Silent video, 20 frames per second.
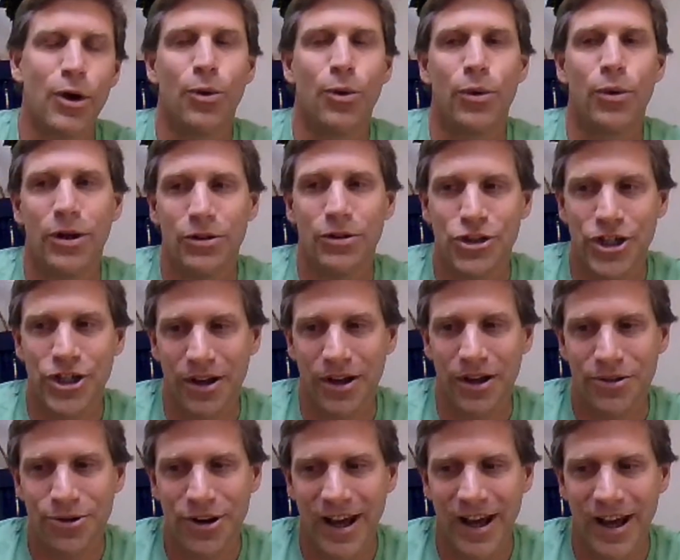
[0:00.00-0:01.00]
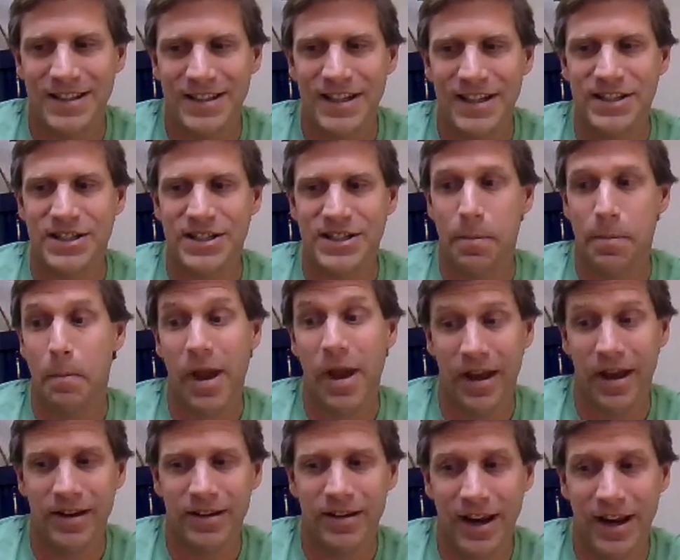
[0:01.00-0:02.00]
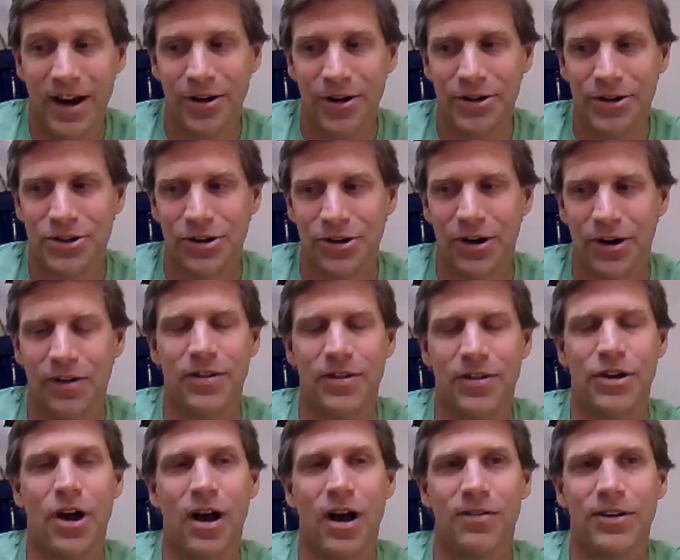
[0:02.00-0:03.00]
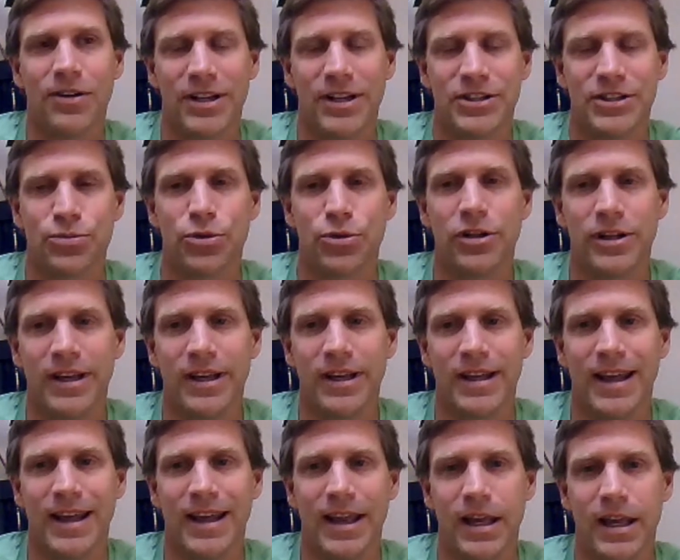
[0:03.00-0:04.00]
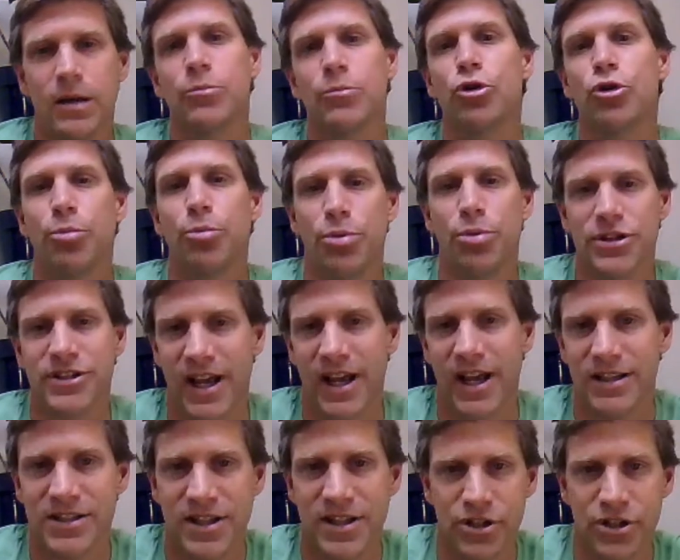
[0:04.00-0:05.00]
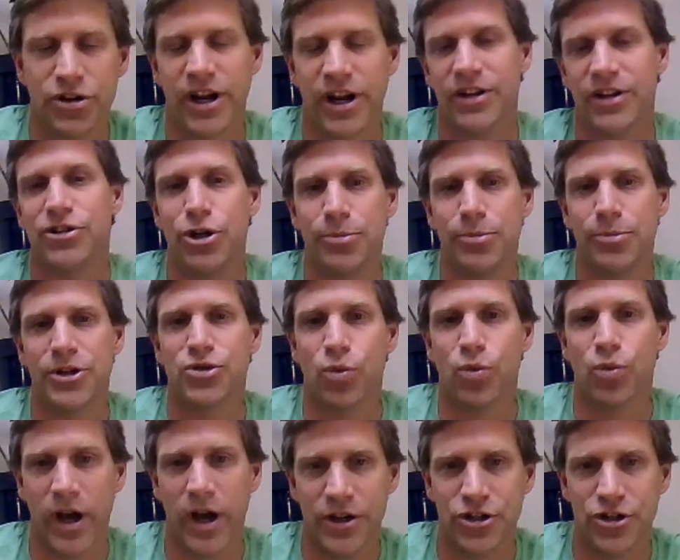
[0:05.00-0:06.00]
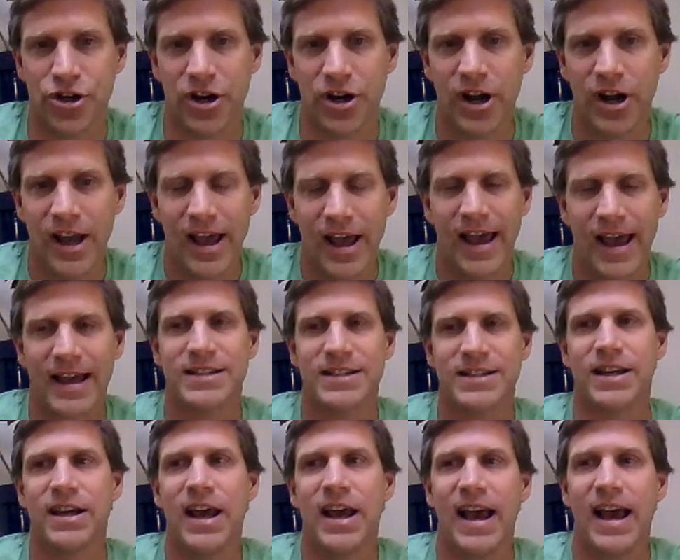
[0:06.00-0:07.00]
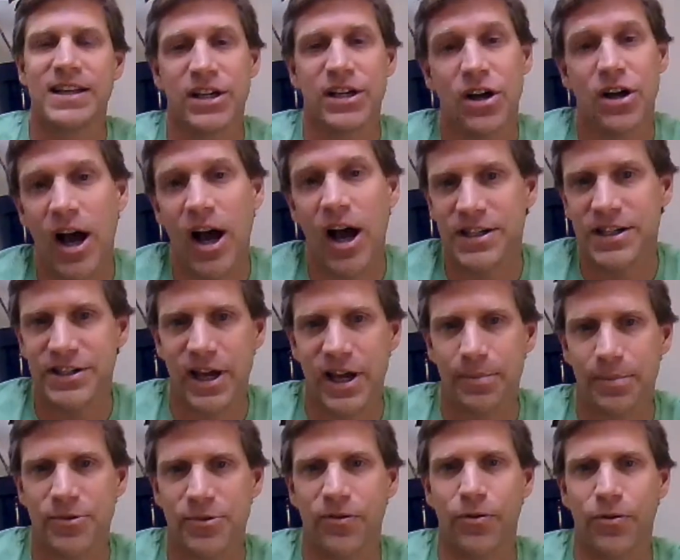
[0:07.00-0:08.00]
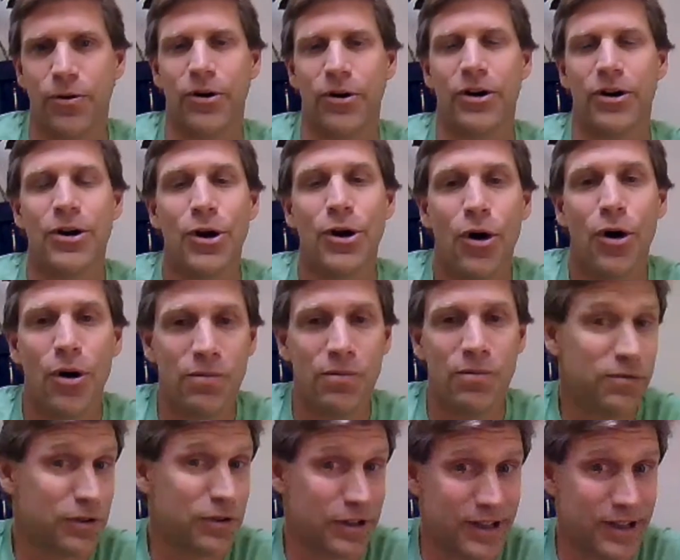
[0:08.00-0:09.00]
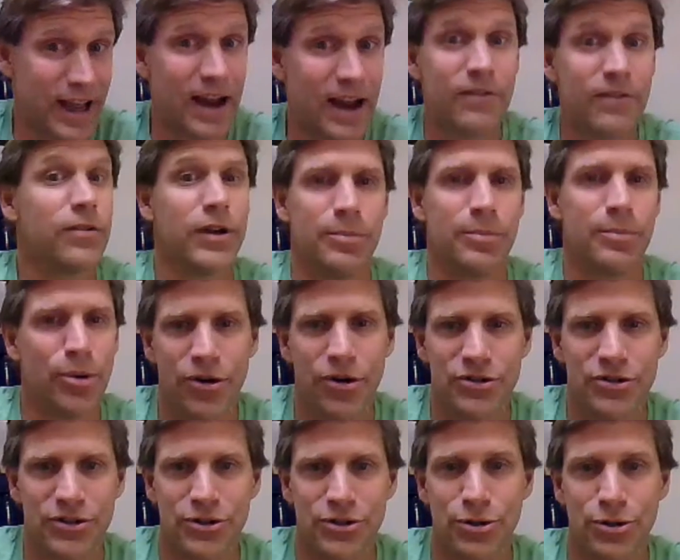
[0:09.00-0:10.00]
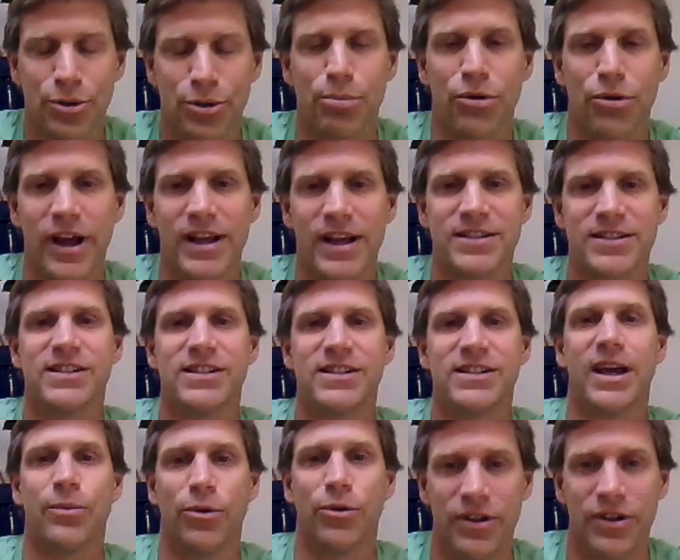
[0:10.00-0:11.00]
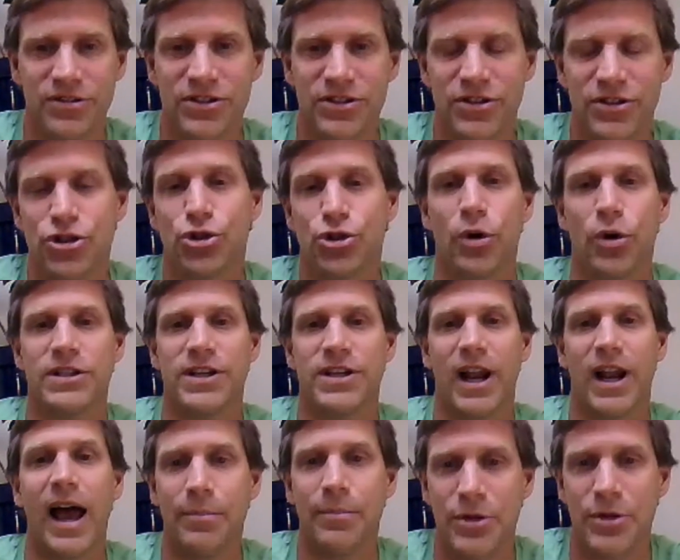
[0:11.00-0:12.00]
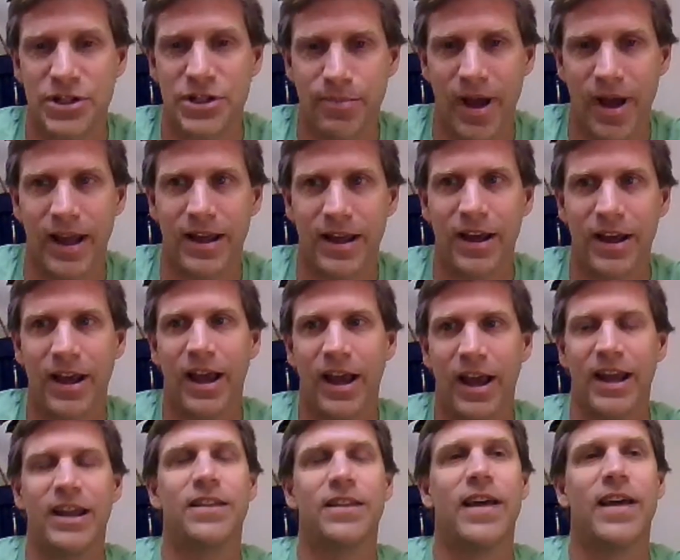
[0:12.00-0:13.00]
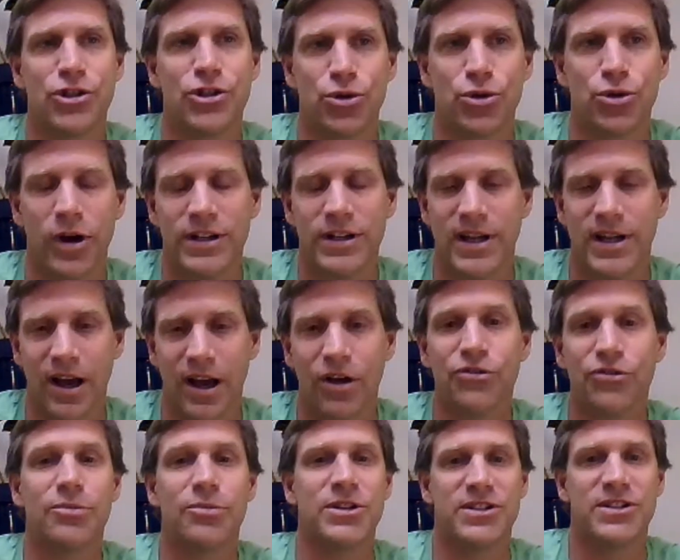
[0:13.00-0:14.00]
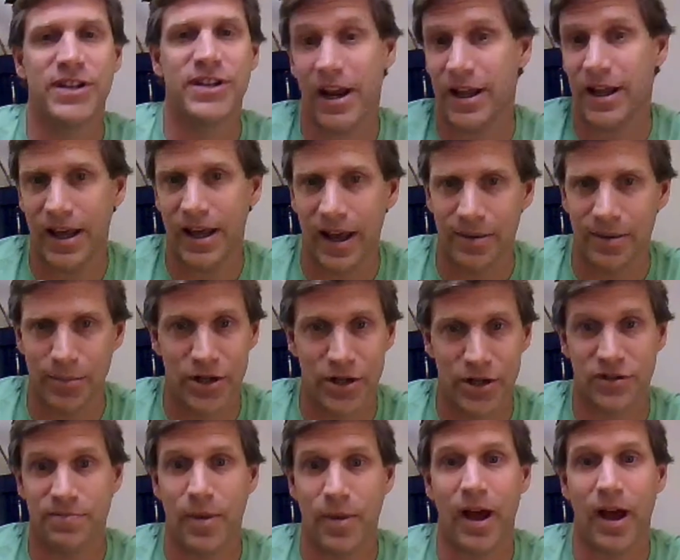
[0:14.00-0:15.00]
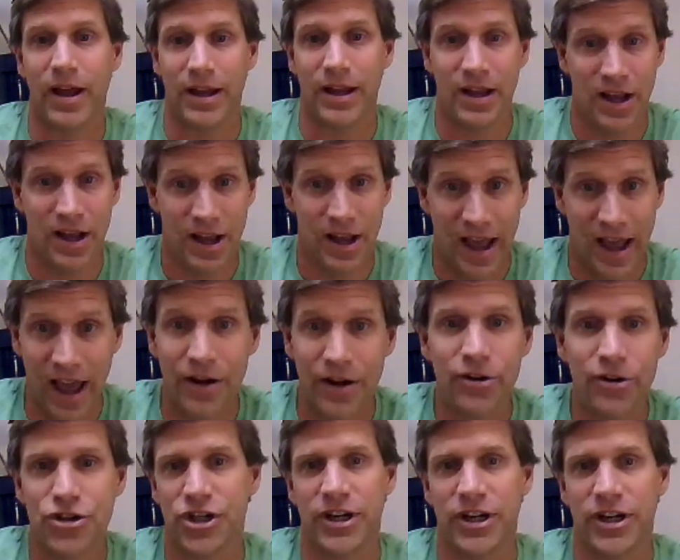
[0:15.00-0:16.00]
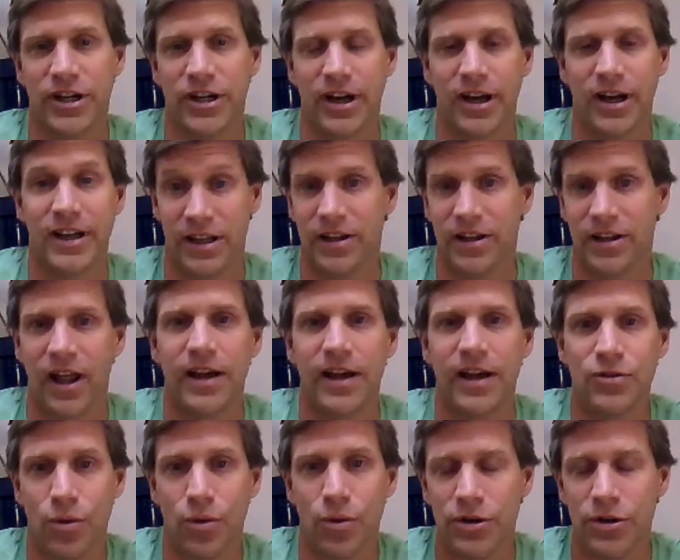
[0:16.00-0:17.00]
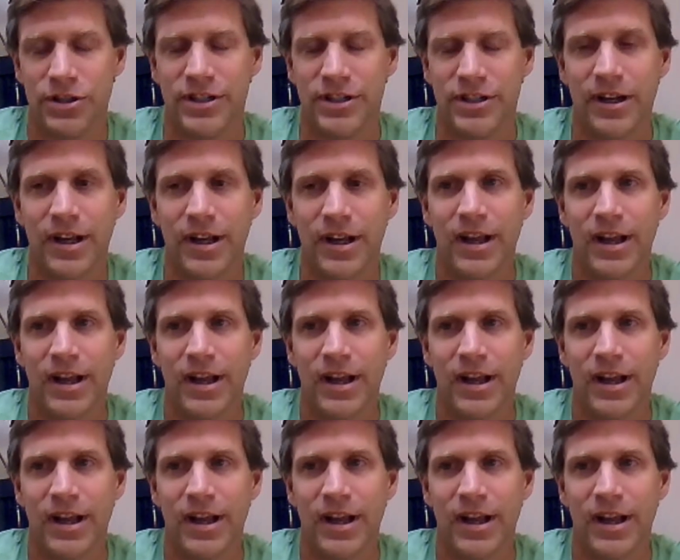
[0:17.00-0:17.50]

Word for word: Well, Jethro Knights is the main character of the novel, and it's really him who presents the transhumanist wager as a as a concept for hopefully every person to embrace and say, well, this is a choice that I must make. And in that choice, I also must dedicate much of my energy uh, in life towards it.